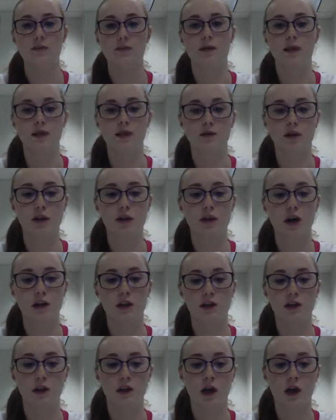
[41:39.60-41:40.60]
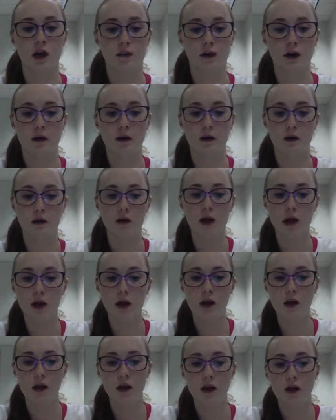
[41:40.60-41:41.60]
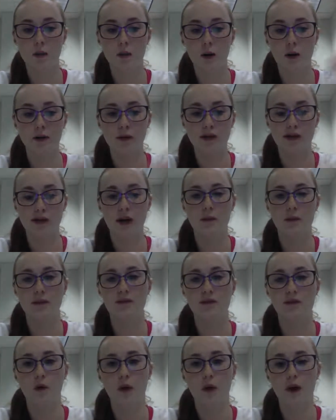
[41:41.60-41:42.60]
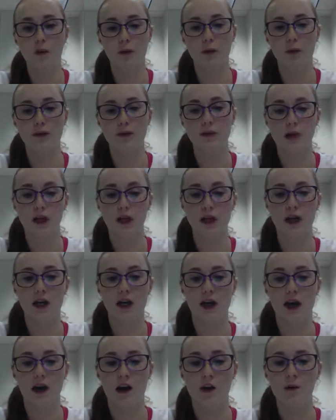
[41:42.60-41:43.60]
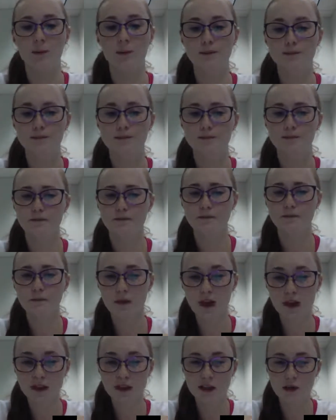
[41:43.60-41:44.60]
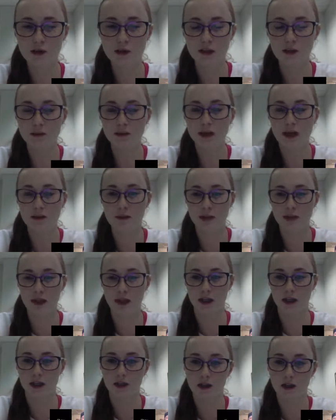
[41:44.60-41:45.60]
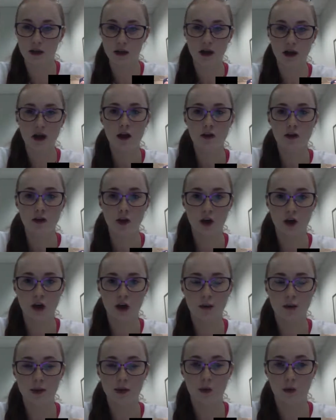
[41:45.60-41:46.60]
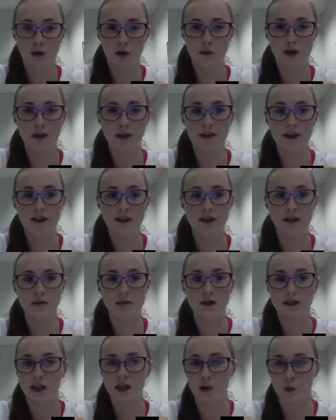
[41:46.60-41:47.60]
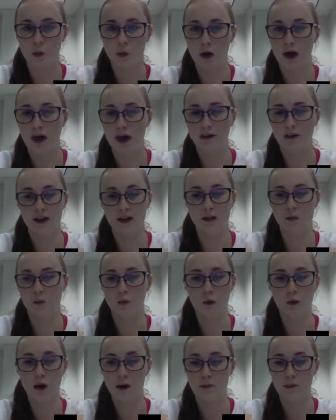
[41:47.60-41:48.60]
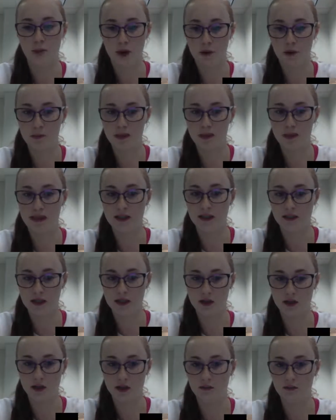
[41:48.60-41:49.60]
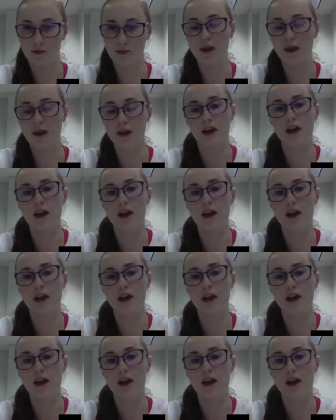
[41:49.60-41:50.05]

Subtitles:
semester, we talked a lot about what was done before and what's being done now. And so sometimes like the Common Core methods, I'm just like, why? Like, what purpose does it serve? But